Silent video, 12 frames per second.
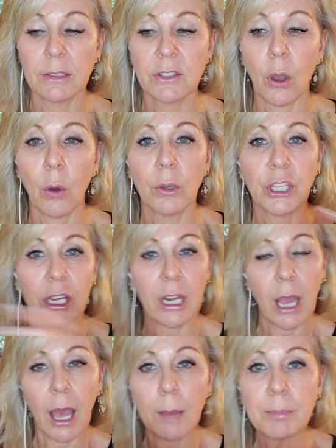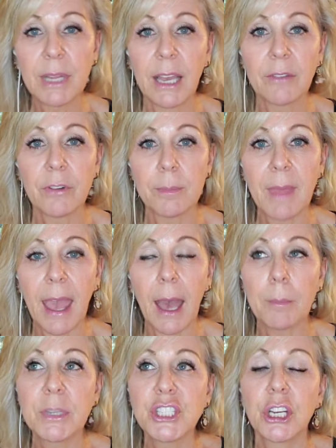So you're going to unplug from
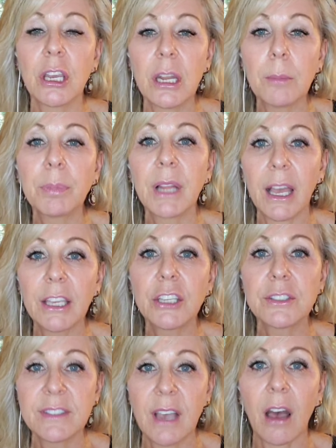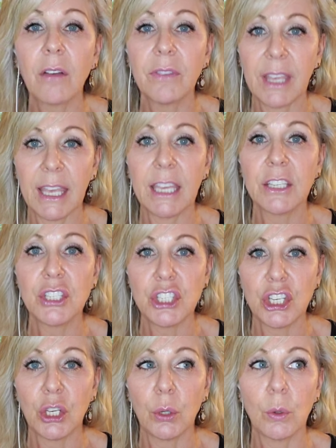that, but you're going to plug yourself
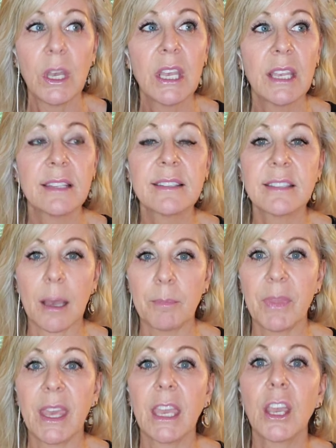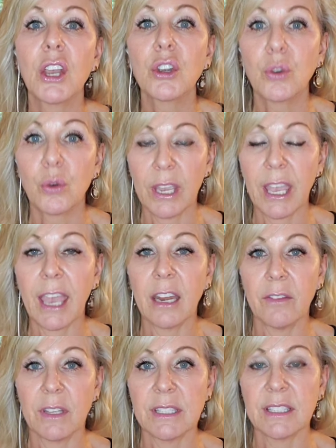into something creative
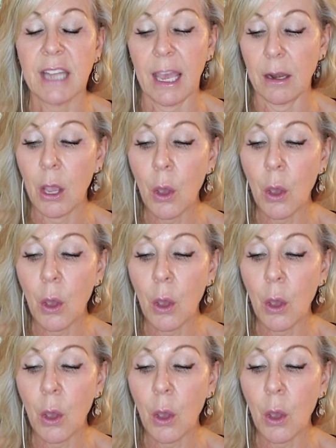instead.